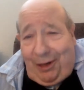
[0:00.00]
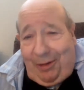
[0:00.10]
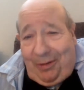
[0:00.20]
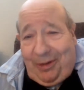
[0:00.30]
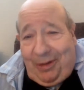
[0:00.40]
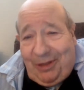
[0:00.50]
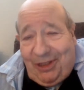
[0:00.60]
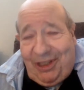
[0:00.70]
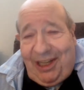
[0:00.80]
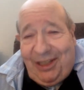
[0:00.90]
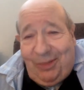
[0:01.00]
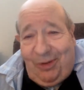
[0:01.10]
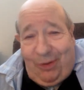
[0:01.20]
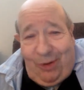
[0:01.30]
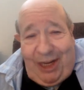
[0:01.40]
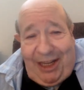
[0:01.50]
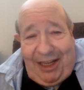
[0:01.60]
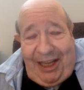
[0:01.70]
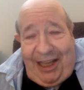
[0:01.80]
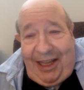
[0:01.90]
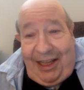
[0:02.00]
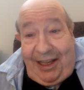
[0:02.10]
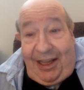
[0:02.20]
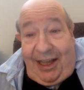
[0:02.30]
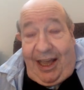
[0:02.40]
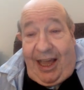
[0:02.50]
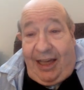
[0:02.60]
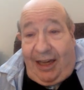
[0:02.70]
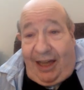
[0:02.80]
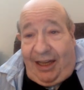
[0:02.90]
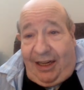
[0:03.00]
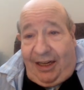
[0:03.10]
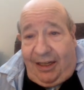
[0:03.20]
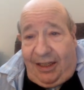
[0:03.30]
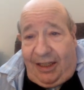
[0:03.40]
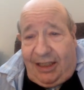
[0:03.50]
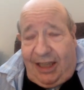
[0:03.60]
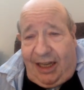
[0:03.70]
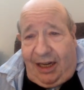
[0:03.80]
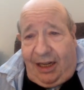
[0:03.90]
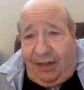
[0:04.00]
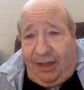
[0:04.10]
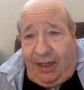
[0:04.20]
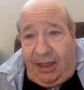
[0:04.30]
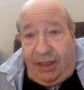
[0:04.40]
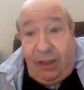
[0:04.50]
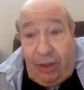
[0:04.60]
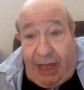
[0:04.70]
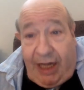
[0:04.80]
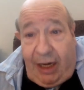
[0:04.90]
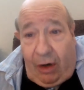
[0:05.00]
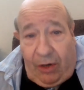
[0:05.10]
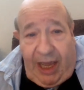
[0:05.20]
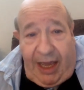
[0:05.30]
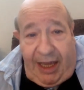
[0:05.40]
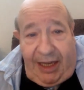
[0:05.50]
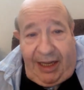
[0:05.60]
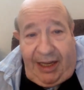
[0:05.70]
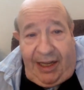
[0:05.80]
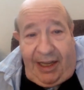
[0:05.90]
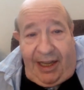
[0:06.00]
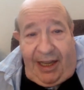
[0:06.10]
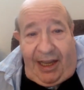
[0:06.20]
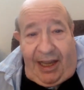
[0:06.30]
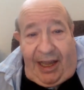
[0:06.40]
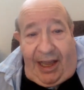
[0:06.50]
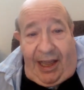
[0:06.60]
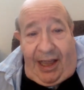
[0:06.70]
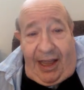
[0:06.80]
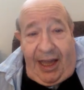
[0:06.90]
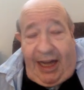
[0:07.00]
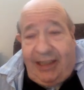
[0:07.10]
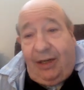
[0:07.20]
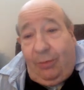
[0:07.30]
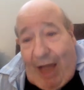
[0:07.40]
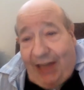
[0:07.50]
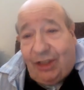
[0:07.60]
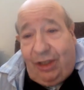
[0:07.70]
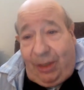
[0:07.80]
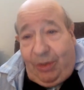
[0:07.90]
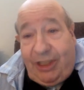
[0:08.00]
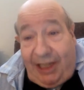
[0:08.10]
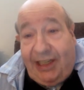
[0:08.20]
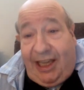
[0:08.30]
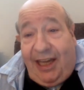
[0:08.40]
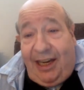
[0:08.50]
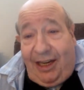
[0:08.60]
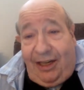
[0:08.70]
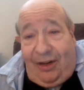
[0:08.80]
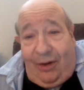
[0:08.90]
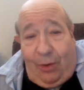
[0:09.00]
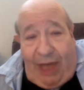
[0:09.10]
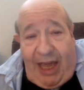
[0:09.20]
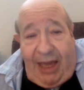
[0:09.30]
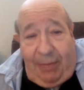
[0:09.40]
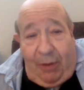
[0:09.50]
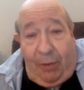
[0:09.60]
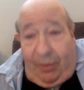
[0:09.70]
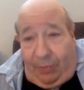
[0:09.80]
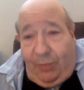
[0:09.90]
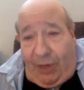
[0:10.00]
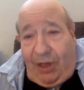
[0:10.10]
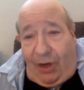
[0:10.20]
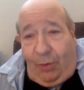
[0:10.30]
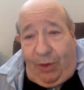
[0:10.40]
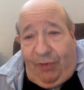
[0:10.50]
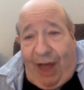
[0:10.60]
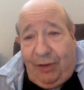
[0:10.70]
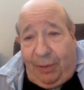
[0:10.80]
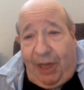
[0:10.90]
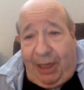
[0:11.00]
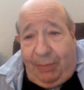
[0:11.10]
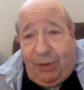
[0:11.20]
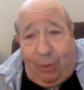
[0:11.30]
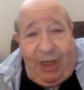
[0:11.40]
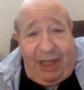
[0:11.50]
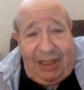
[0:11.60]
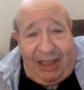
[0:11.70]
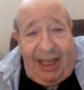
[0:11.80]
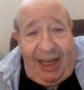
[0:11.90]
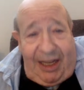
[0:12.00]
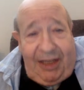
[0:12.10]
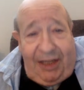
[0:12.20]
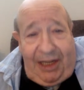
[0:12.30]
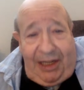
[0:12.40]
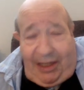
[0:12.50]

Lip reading: I remember that was such a nice greeting. And he said, did you get in okay? And I said, actually, we didn't get in okay, but we found the money between us to get in.